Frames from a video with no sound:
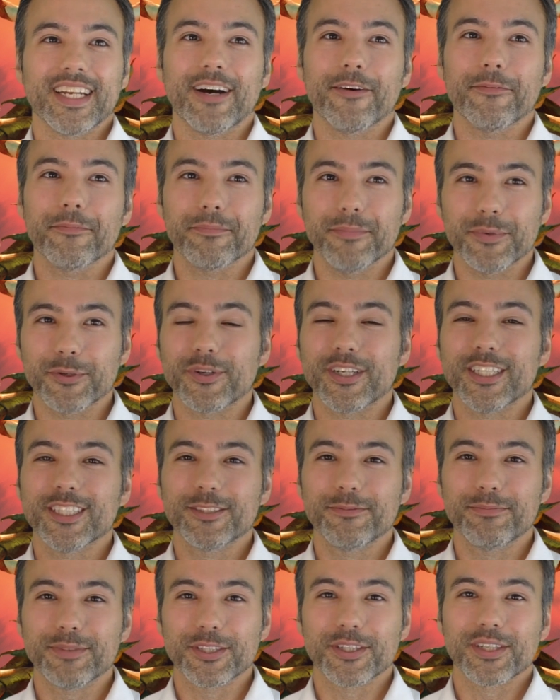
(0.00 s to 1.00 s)
Now,
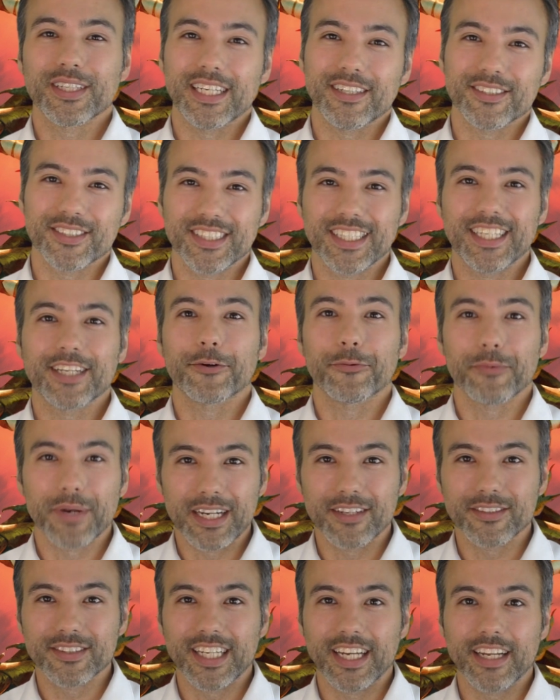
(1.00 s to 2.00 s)
Mirage Mirror allows us to get
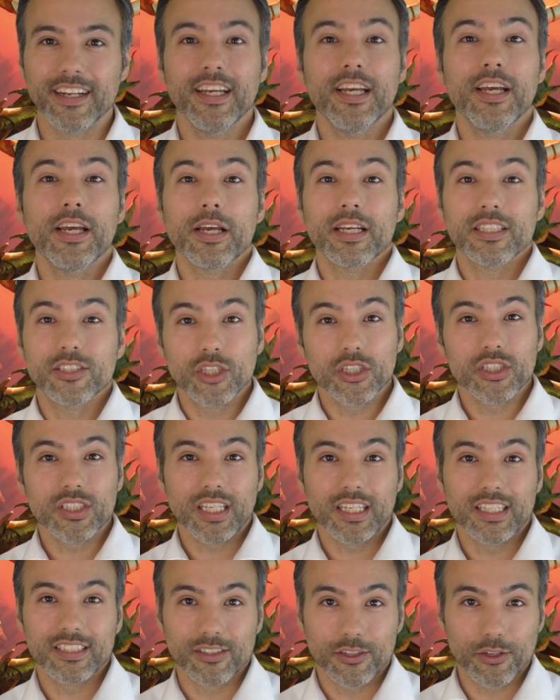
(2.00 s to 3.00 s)
around that, just
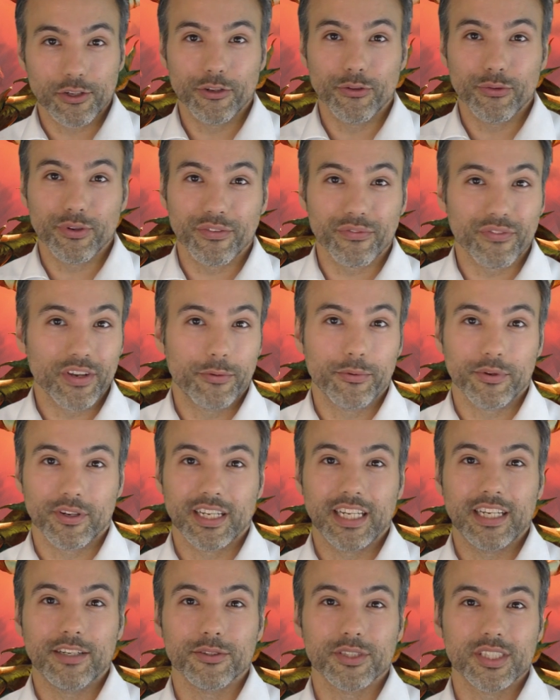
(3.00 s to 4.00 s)
like as a clone effect would
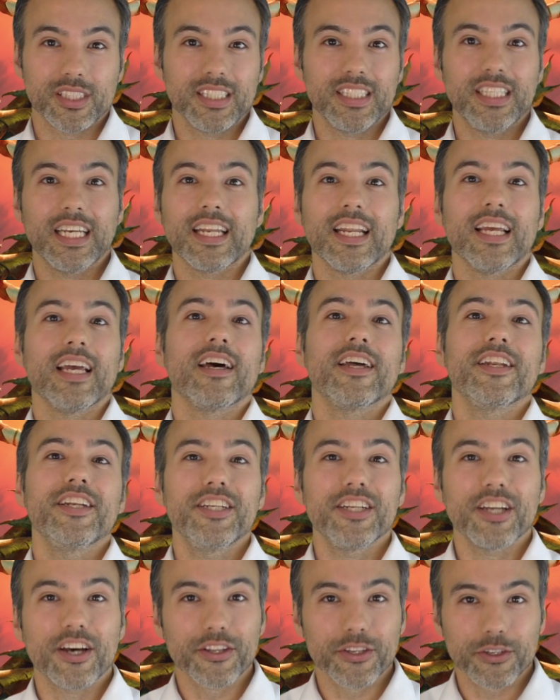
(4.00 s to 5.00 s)
allow us to get
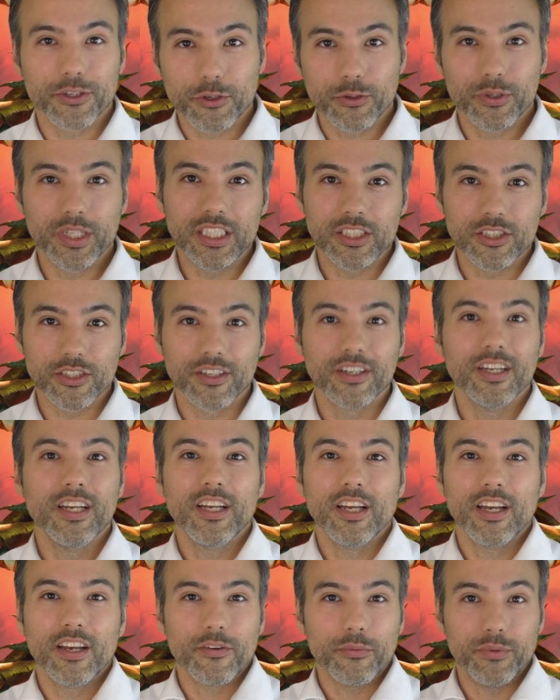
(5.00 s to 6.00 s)
another creature,
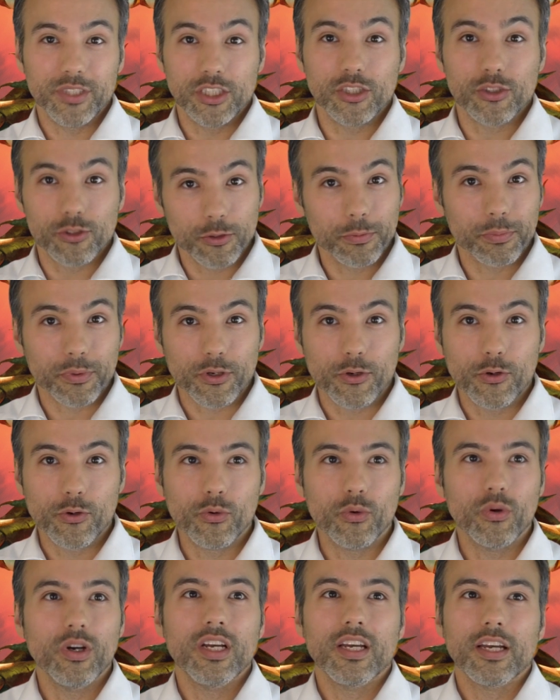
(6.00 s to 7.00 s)
which is super
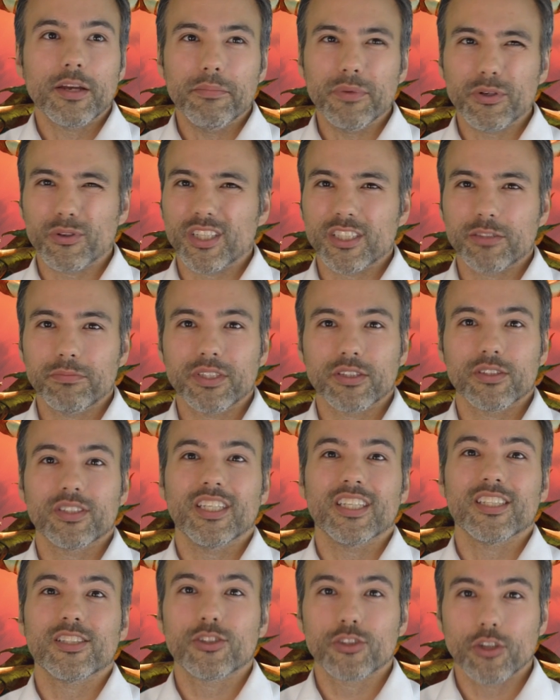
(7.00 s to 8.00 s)
cool. Mirage Mirror
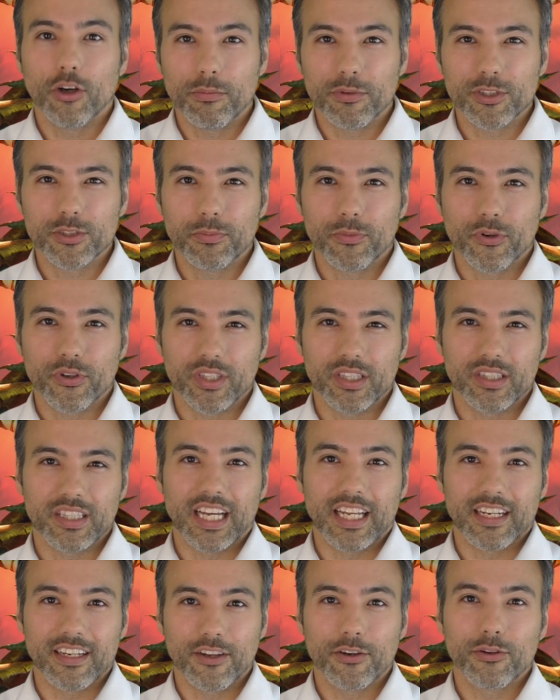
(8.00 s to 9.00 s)
does so much more than
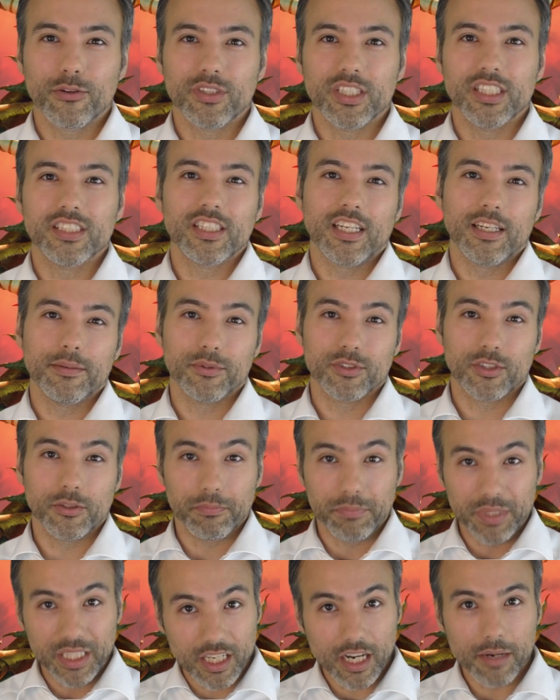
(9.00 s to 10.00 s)
that. Not only is it able to
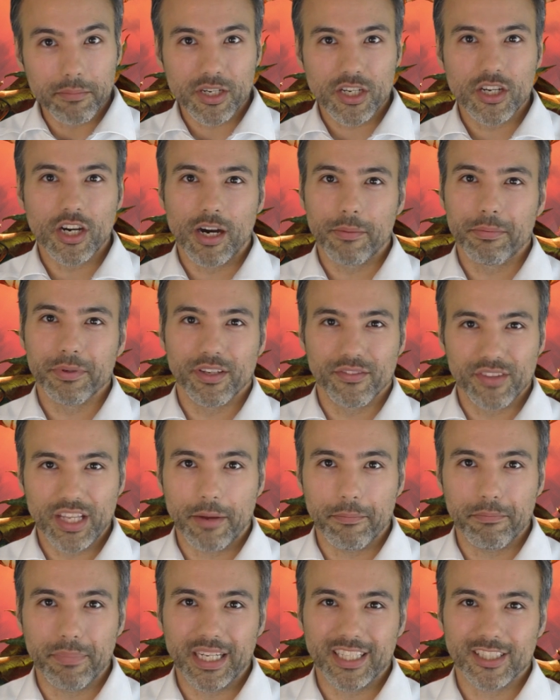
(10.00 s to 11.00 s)
become a copy of
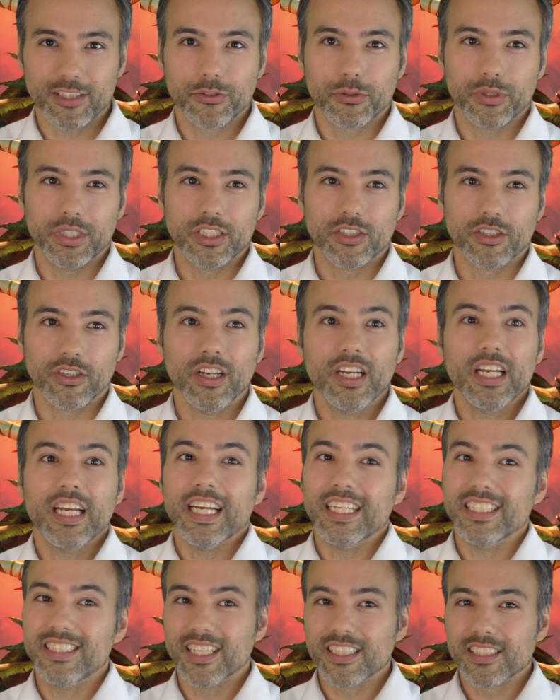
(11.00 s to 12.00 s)
that best creature,
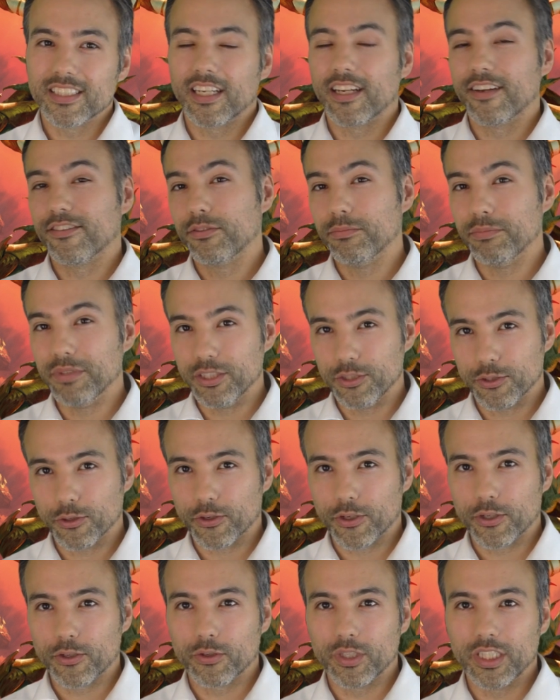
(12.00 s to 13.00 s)
it doesn't have to be
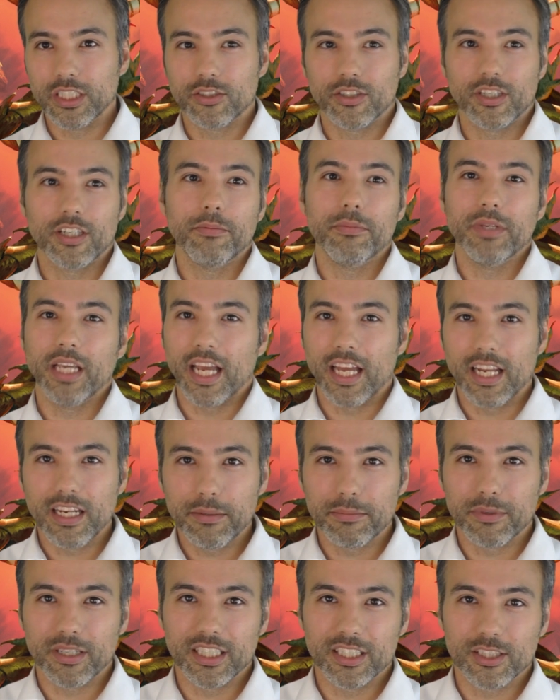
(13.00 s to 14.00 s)
your creature, it could be
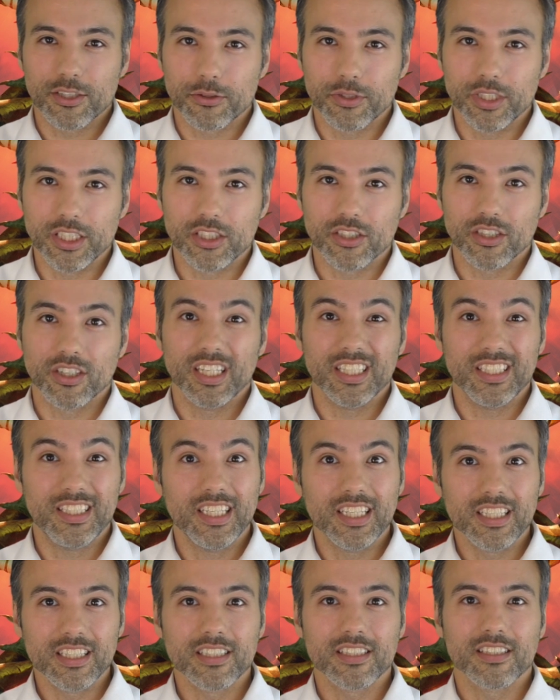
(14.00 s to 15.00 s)
anybody's creature.
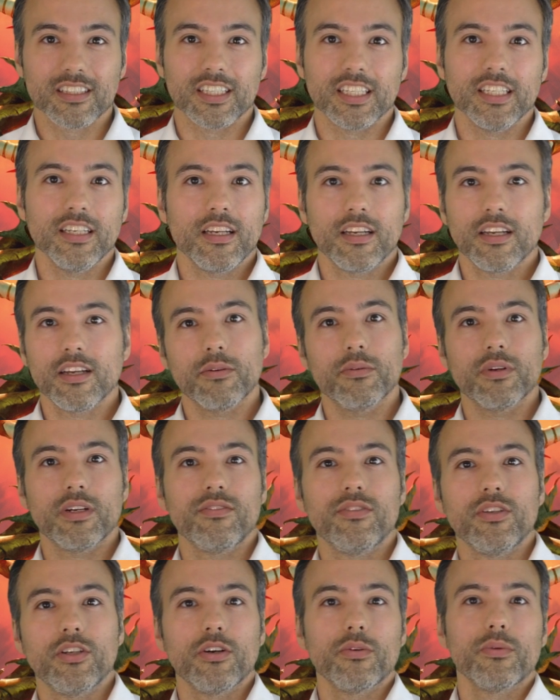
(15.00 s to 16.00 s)
Additionally, what
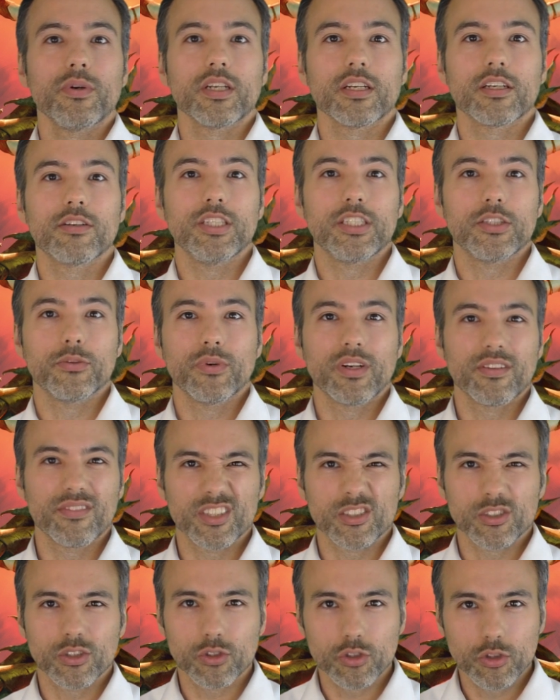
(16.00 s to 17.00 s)
if you don't want a creature? What if
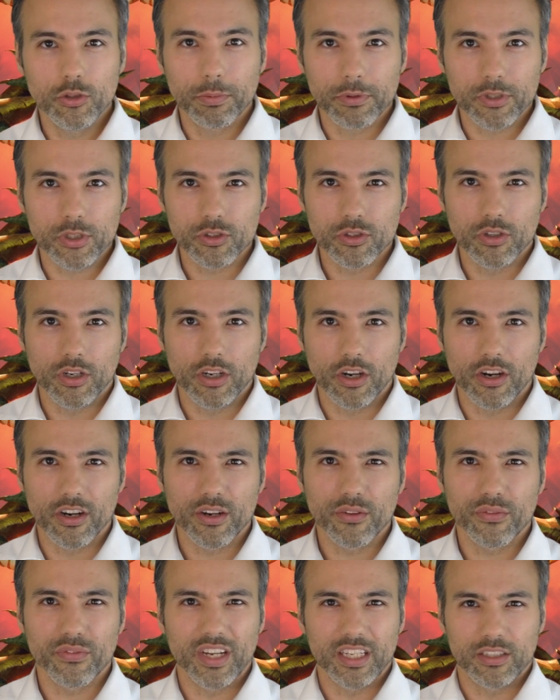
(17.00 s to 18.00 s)
there's a super strong
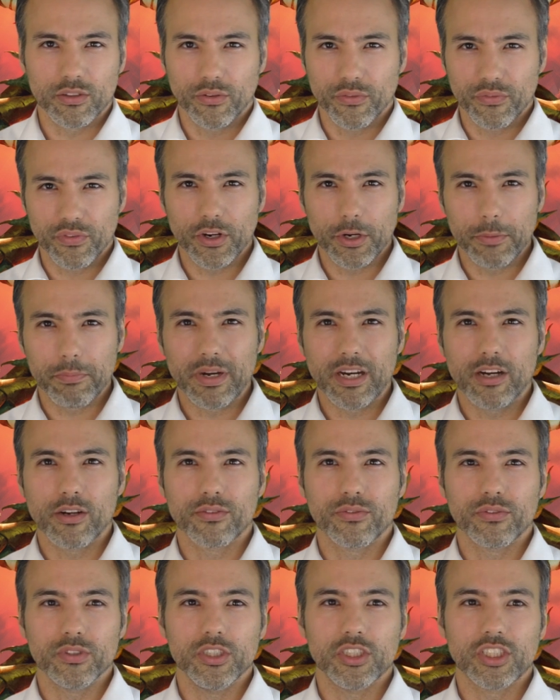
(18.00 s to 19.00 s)
artifact or a very
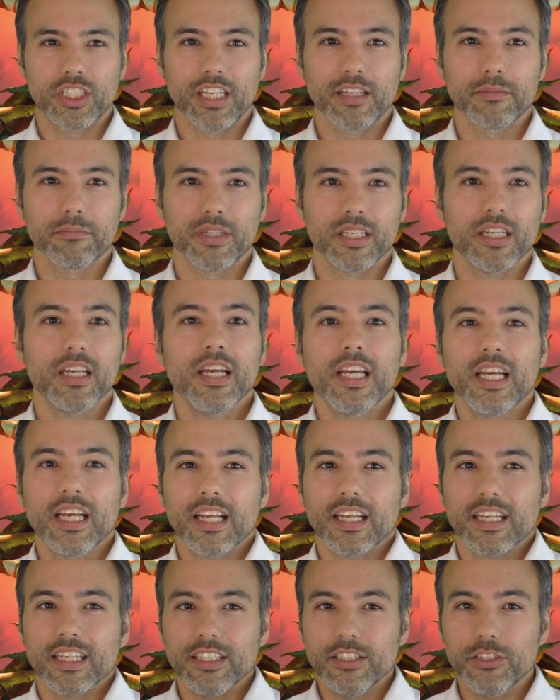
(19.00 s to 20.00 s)
powerful enchantment?
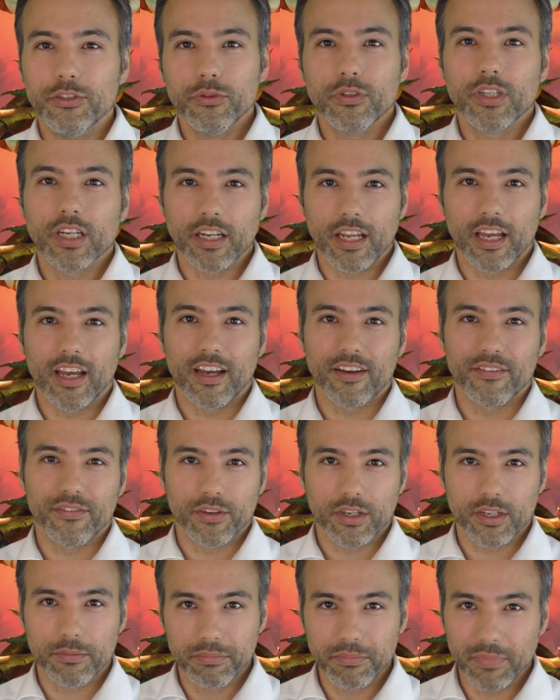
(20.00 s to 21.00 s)
You can
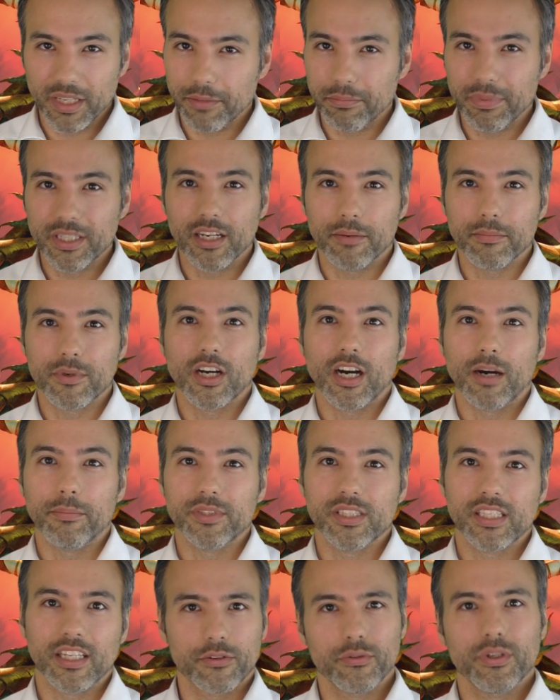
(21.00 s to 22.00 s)
have it become
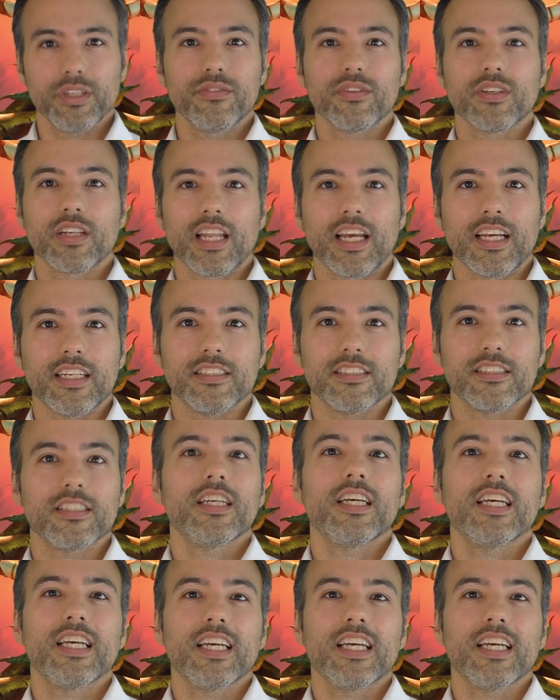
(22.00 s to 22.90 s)
copies of that, or even lands.